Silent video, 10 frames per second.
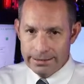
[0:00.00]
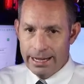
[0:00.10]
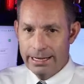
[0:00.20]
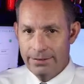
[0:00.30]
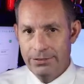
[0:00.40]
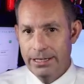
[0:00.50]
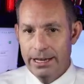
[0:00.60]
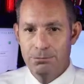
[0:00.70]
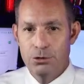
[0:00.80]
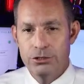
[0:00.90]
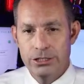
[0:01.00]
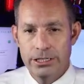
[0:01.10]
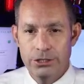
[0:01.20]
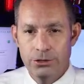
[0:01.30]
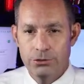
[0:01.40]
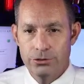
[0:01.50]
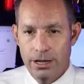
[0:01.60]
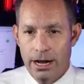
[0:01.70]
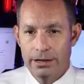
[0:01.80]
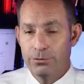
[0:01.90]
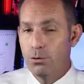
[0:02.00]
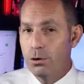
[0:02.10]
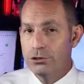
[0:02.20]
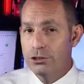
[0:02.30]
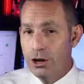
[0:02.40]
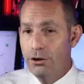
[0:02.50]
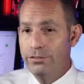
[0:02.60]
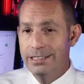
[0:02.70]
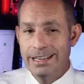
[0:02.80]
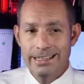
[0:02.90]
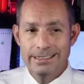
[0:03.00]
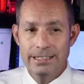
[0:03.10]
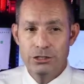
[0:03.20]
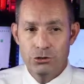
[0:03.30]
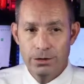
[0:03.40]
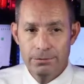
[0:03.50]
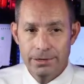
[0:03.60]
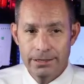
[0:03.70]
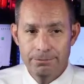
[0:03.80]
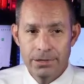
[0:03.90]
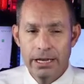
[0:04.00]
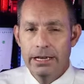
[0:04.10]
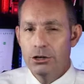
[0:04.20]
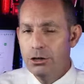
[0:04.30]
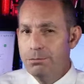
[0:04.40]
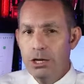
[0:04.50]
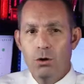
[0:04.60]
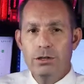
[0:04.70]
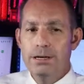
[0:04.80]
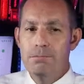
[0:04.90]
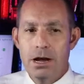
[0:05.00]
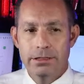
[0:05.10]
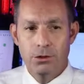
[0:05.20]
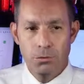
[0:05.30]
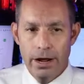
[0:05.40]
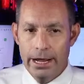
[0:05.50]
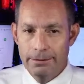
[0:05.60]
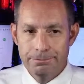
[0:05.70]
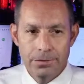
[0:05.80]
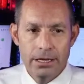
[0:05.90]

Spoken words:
that FDA emergency use nod for its COVID-19 treatment could be only a month away.